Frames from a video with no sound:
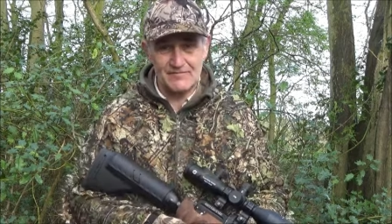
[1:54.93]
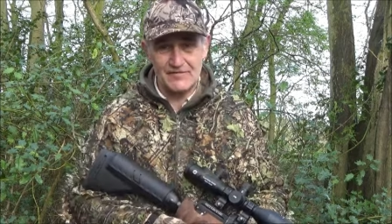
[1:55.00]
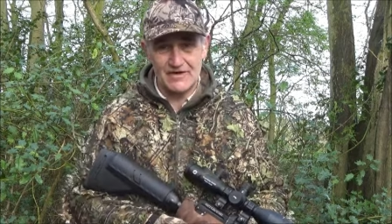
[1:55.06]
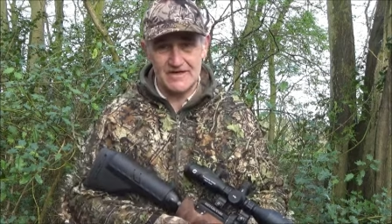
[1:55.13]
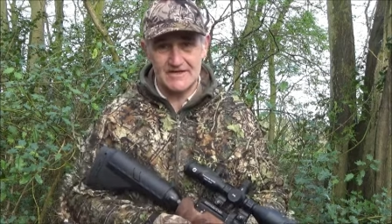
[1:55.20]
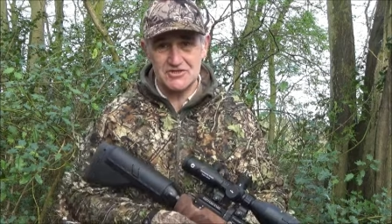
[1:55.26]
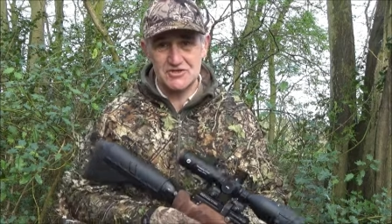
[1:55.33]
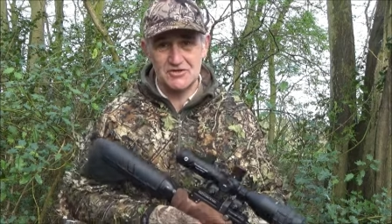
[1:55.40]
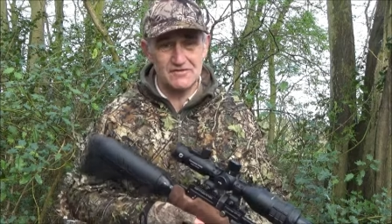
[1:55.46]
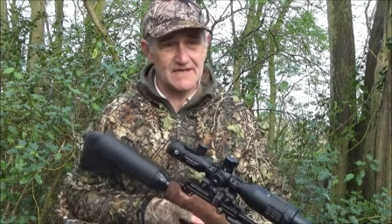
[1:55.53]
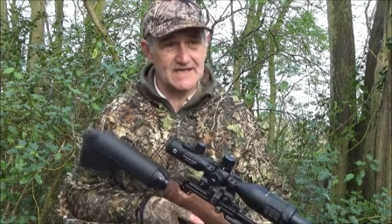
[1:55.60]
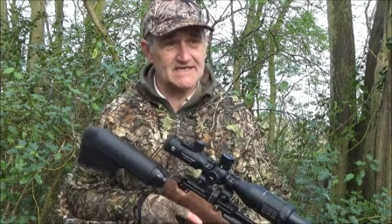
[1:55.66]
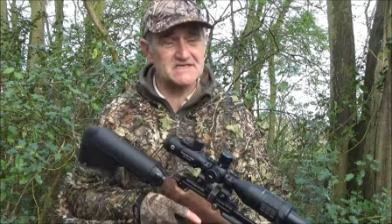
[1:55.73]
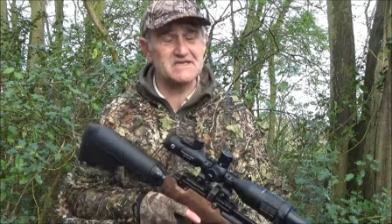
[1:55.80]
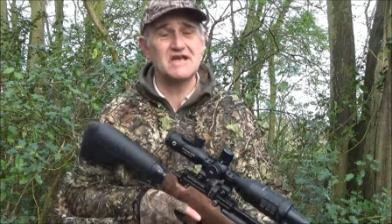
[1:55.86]
footage on
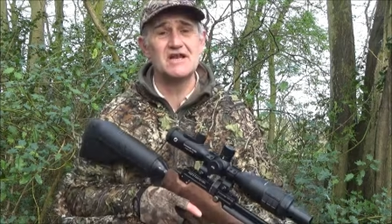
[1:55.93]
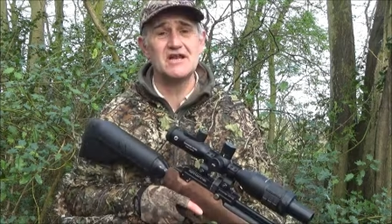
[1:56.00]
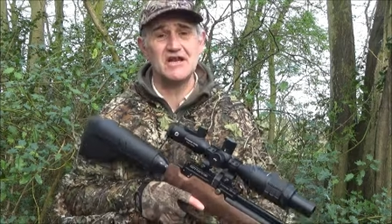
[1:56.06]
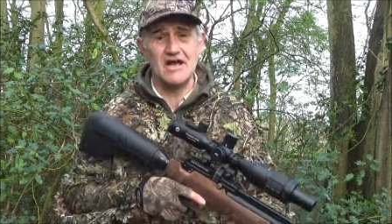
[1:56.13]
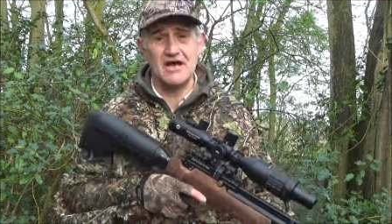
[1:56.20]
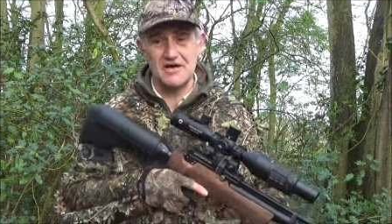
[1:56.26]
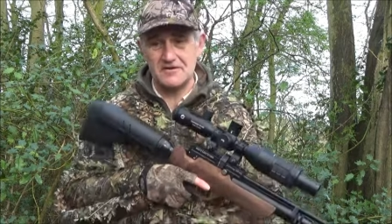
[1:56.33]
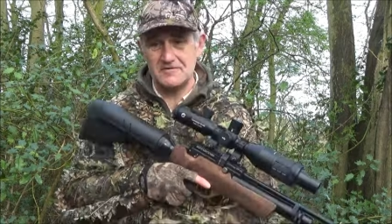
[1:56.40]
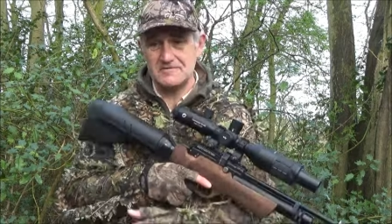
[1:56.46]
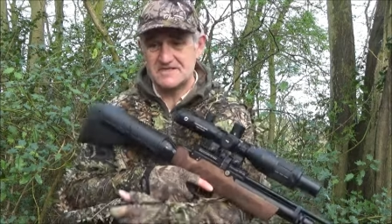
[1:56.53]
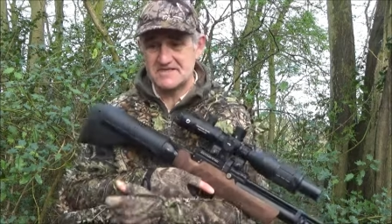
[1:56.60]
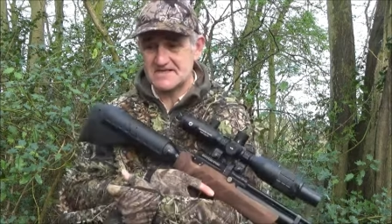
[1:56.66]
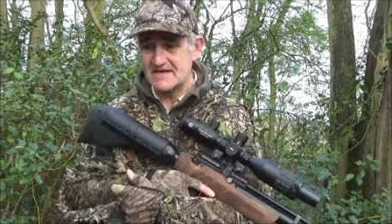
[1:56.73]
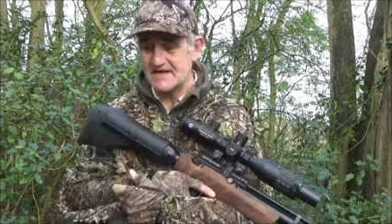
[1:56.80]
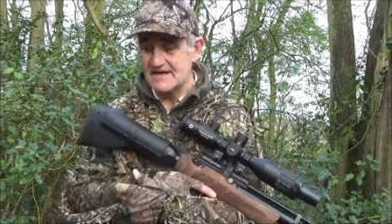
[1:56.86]
this,
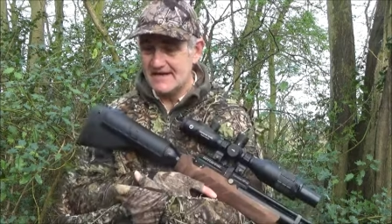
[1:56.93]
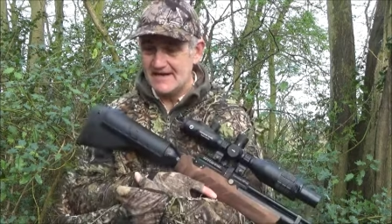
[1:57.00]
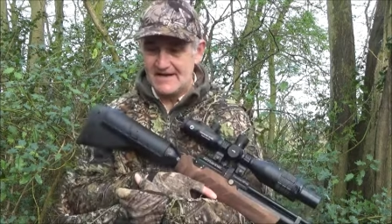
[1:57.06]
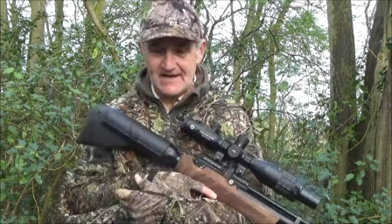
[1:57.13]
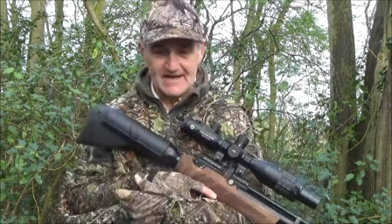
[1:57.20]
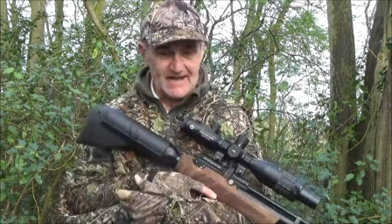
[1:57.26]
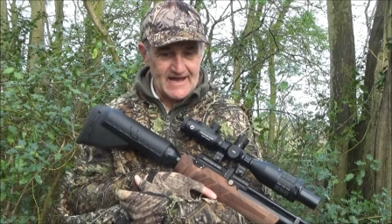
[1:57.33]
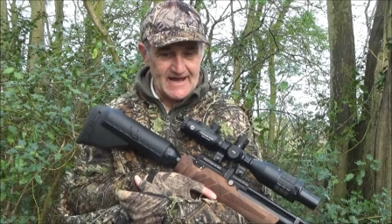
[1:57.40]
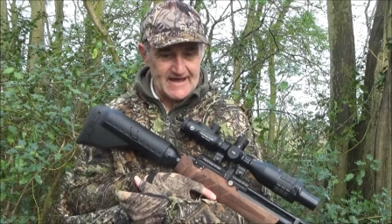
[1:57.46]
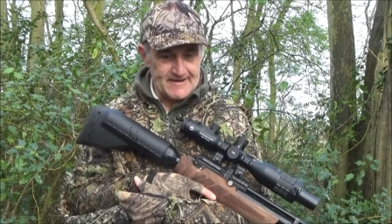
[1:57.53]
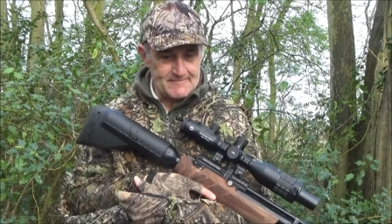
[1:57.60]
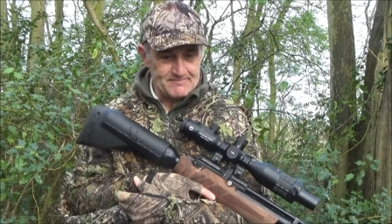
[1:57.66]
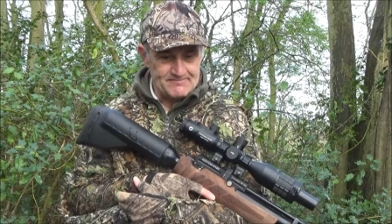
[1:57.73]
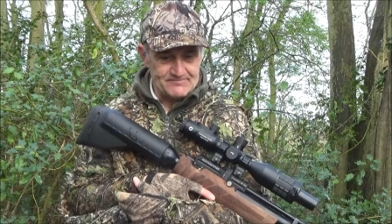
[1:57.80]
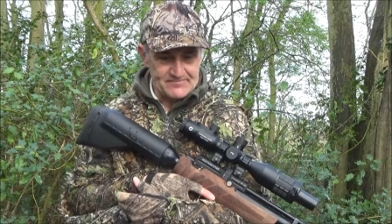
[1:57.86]
loads.
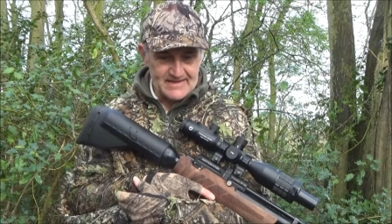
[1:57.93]
Um,